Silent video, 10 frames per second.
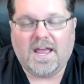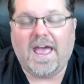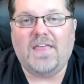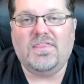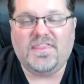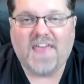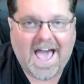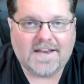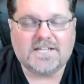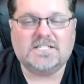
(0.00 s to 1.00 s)
And
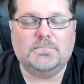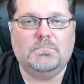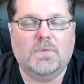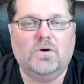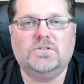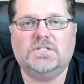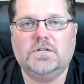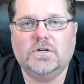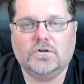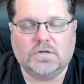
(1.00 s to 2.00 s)
that is the
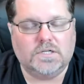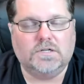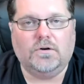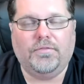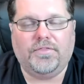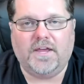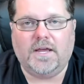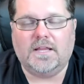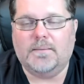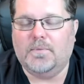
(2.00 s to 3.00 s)
most critical
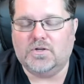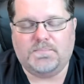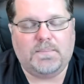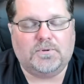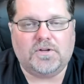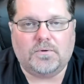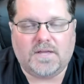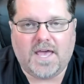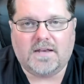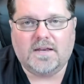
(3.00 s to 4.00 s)
thing that most people
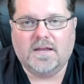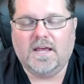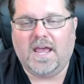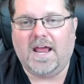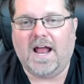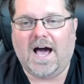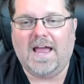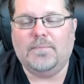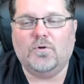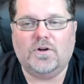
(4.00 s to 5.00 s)
don't get. And
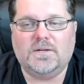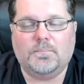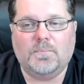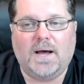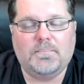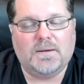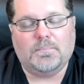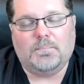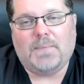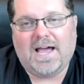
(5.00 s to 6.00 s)

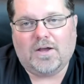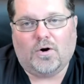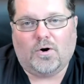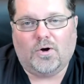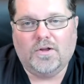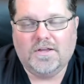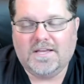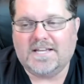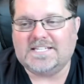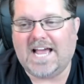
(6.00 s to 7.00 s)
my goal
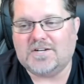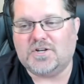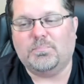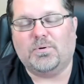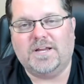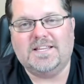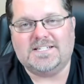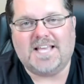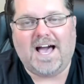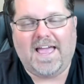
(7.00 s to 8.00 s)
is to actually bring
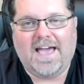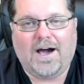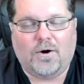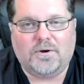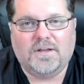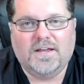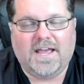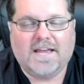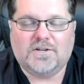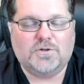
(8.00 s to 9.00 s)
this guy out
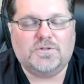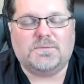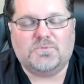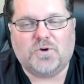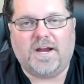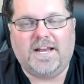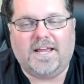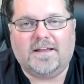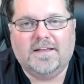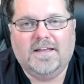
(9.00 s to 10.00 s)
and do some
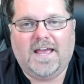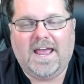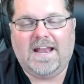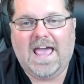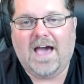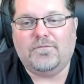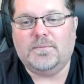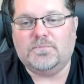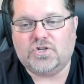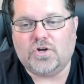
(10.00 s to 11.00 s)
training and have
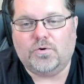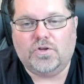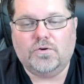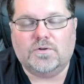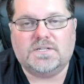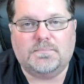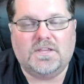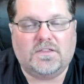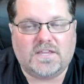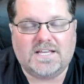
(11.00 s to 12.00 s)
him show you some
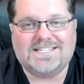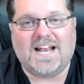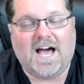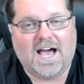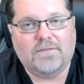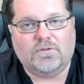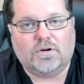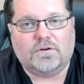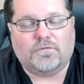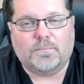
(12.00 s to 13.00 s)
of the things that I've
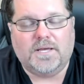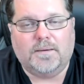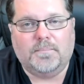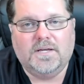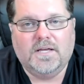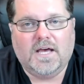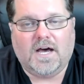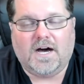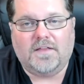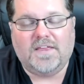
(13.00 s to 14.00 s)
learned from him
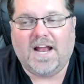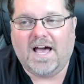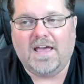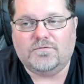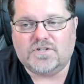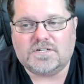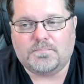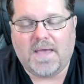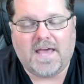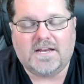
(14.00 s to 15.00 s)
that I have
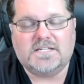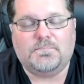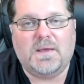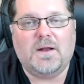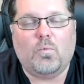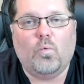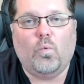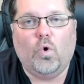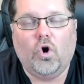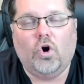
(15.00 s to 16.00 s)
just, man, has made a
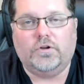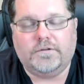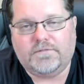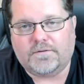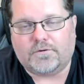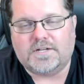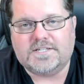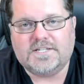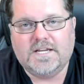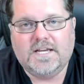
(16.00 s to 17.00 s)
world of
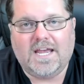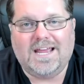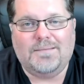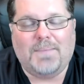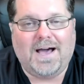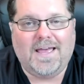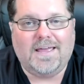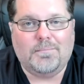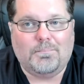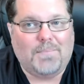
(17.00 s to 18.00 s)
difference in
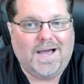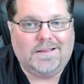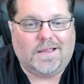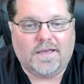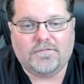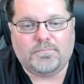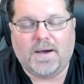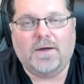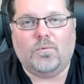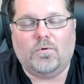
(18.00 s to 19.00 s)
my life,
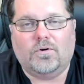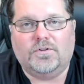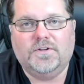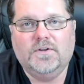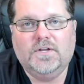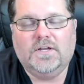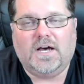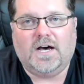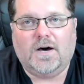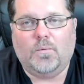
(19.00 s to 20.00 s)
my world,
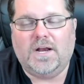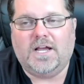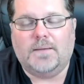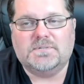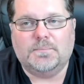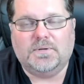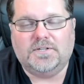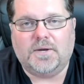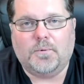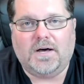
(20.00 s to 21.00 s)
when it comes to
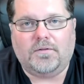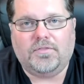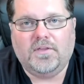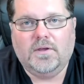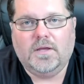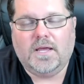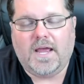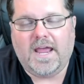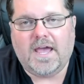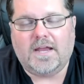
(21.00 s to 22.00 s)
building wealth.
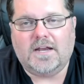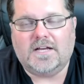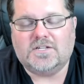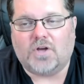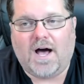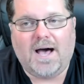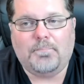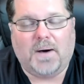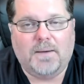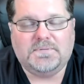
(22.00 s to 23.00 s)
And so
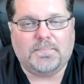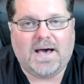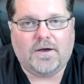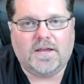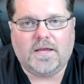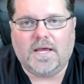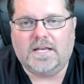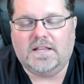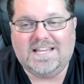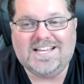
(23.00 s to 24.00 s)
I'm pumped about it.
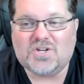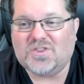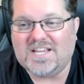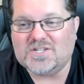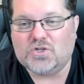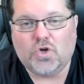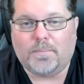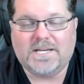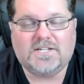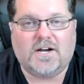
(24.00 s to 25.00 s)
And these are things
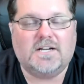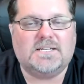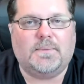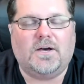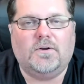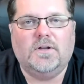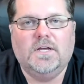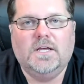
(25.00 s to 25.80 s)
nobody talks about.